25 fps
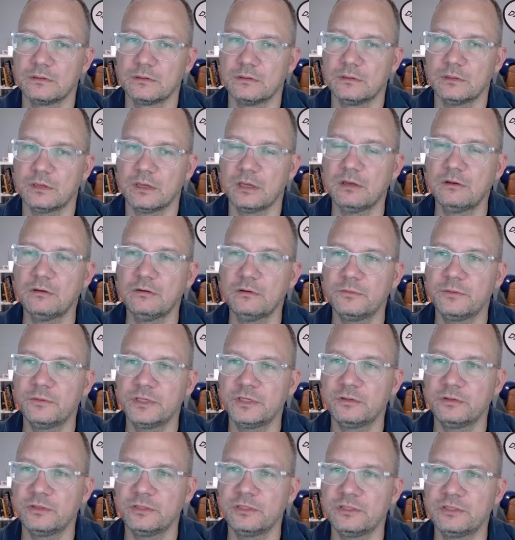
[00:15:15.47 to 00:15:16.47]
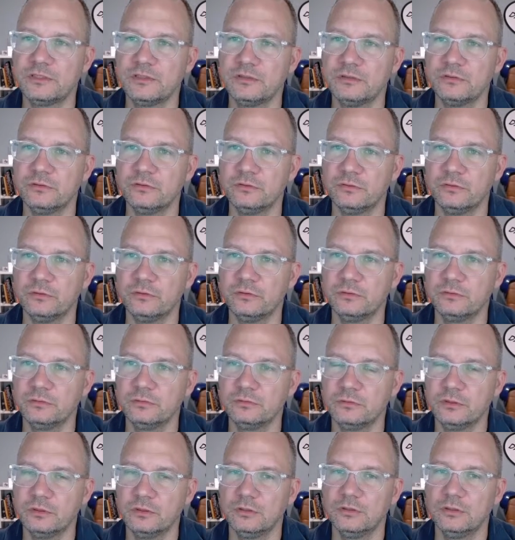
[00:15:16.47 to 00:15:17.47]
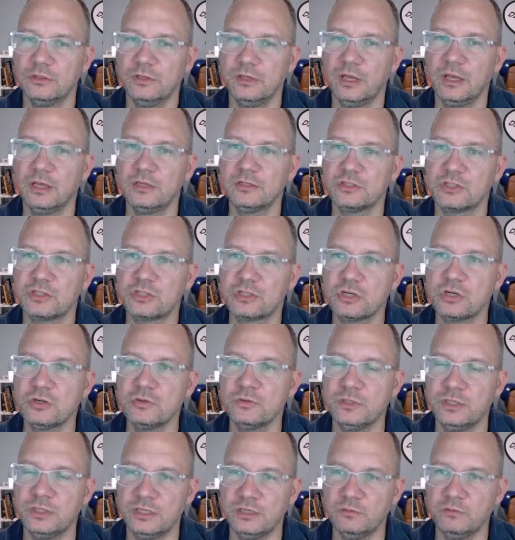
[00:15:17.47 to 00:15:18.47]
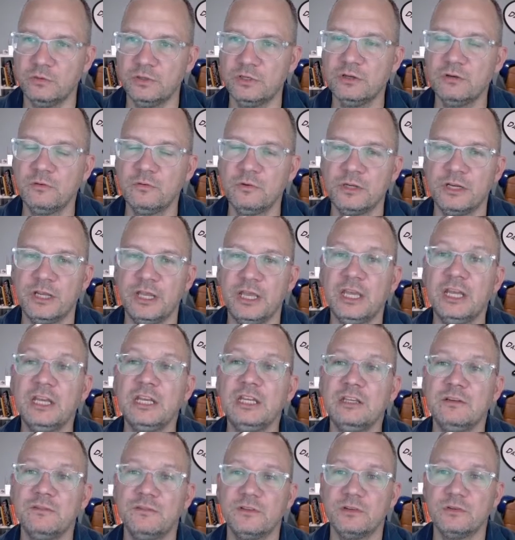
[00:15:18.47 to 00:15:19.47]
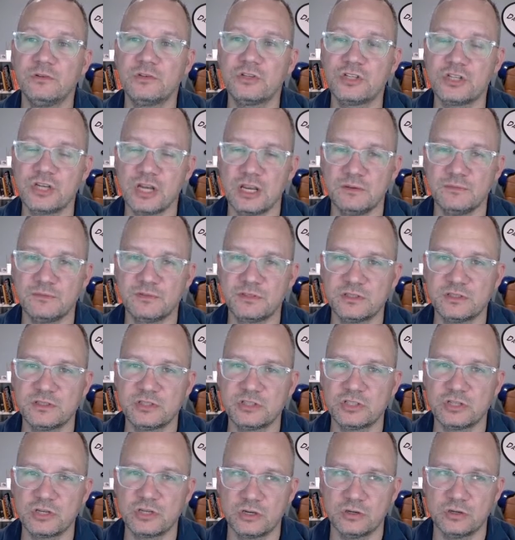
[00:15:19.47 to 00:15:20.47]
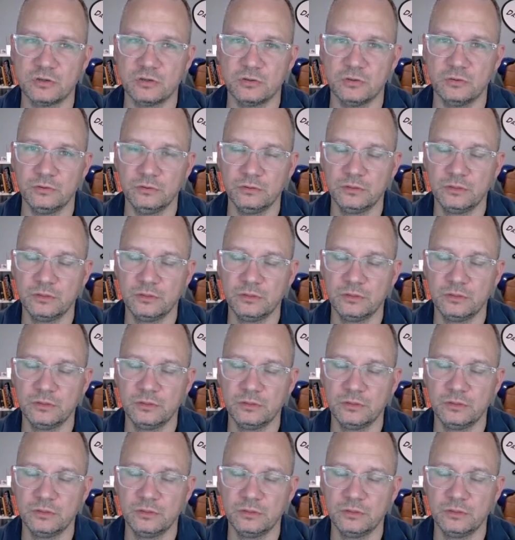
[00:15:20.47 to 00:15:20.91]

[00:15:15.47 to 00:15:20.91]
How are we going to not show any? We don't want any of those shapes to show